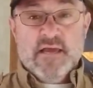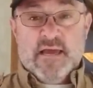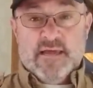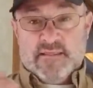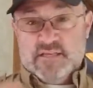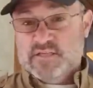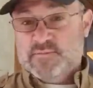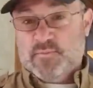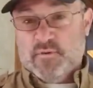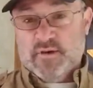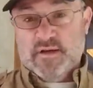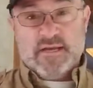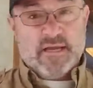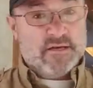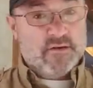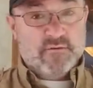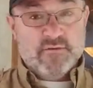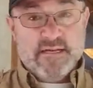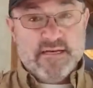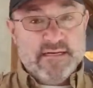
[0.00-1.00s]
At this point, I
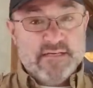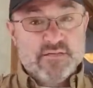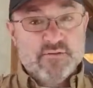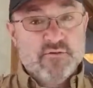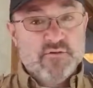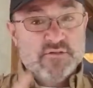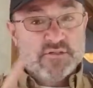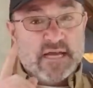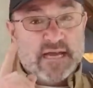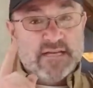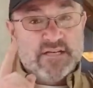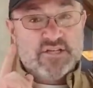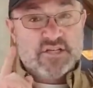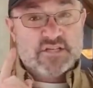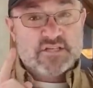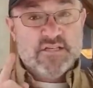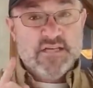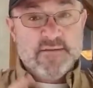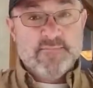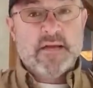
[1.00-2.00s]
don't need any tools, I
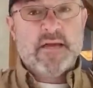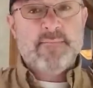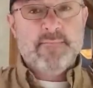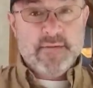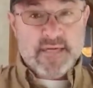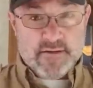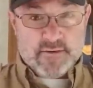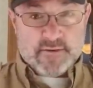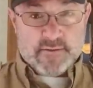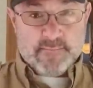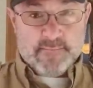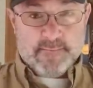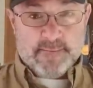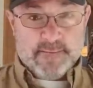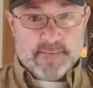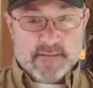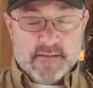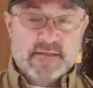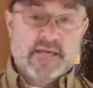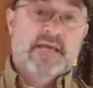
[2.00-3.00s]
just need my meter.
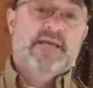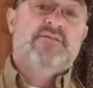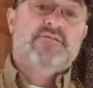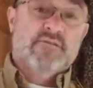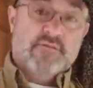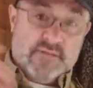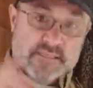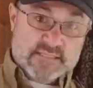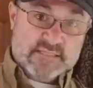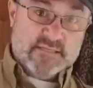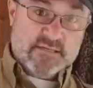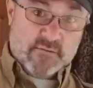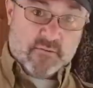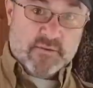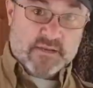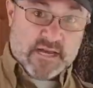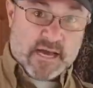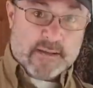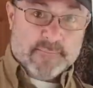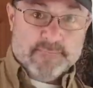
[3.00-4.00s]
Okay, so let's see what
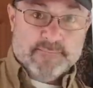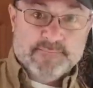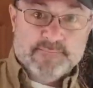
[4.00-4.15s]
we got.